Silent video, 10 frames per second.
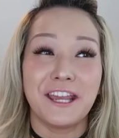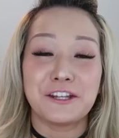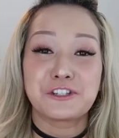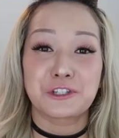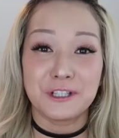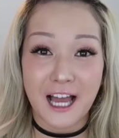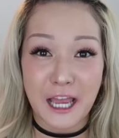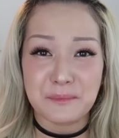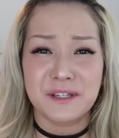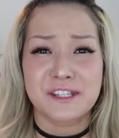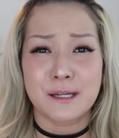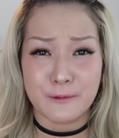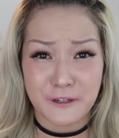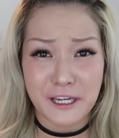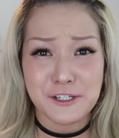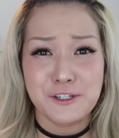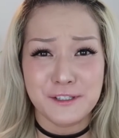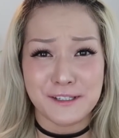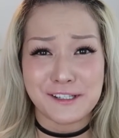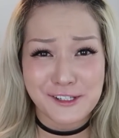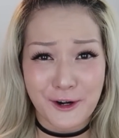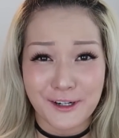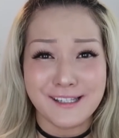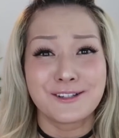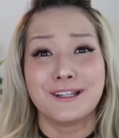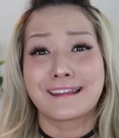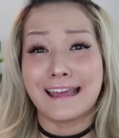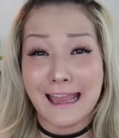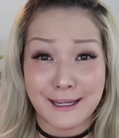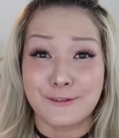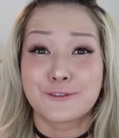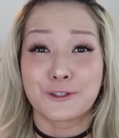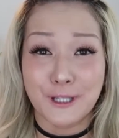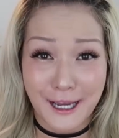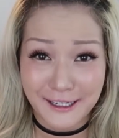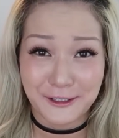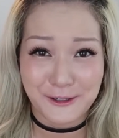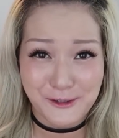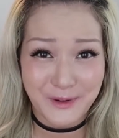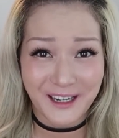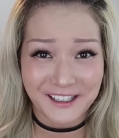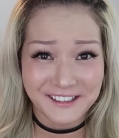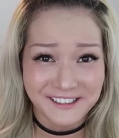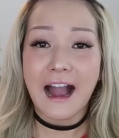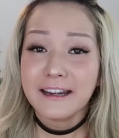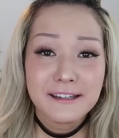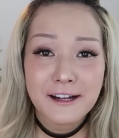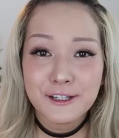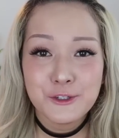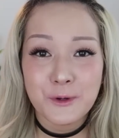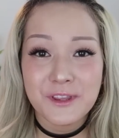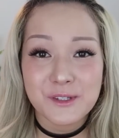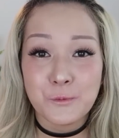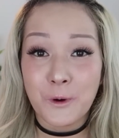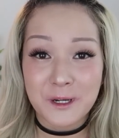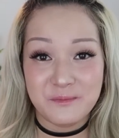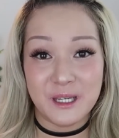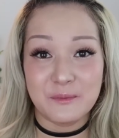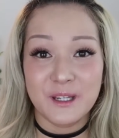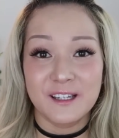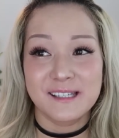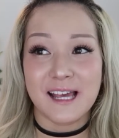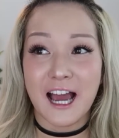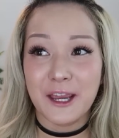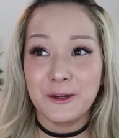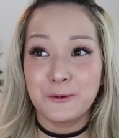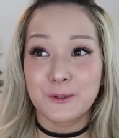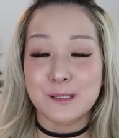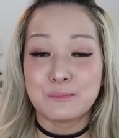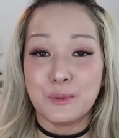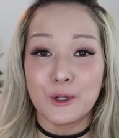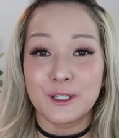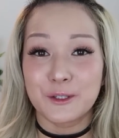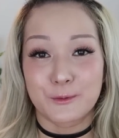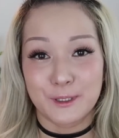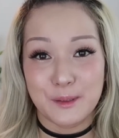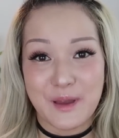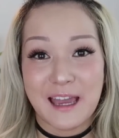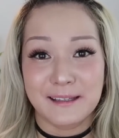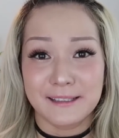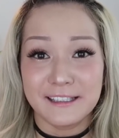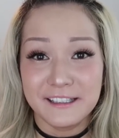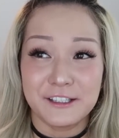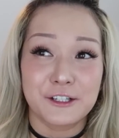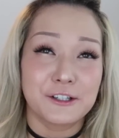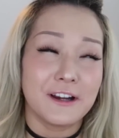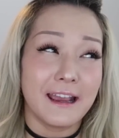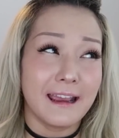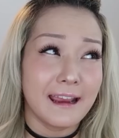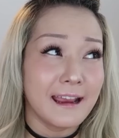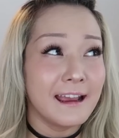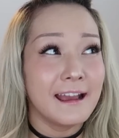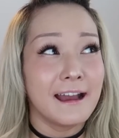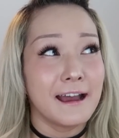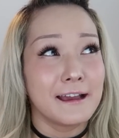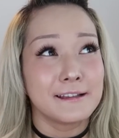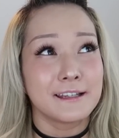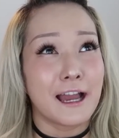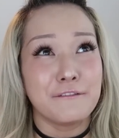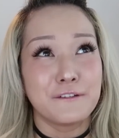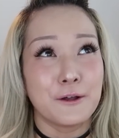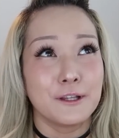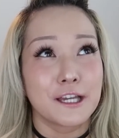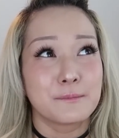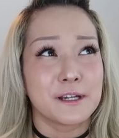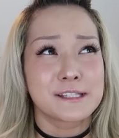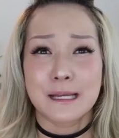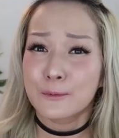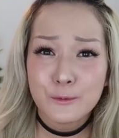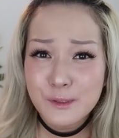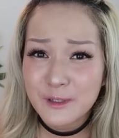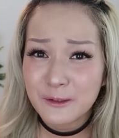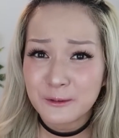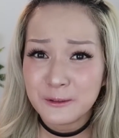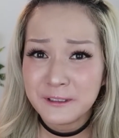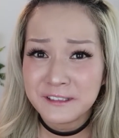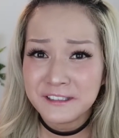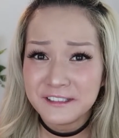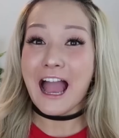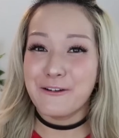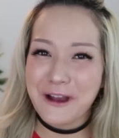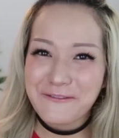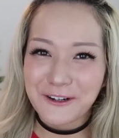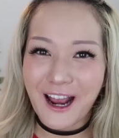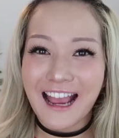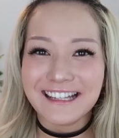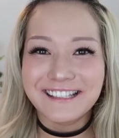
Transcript: and July because summer vacation didn't start until like the end of July here in Japan. I did not enjoy this one bit because I was bullied really badly here and I felt like my summer was being ruined. However, I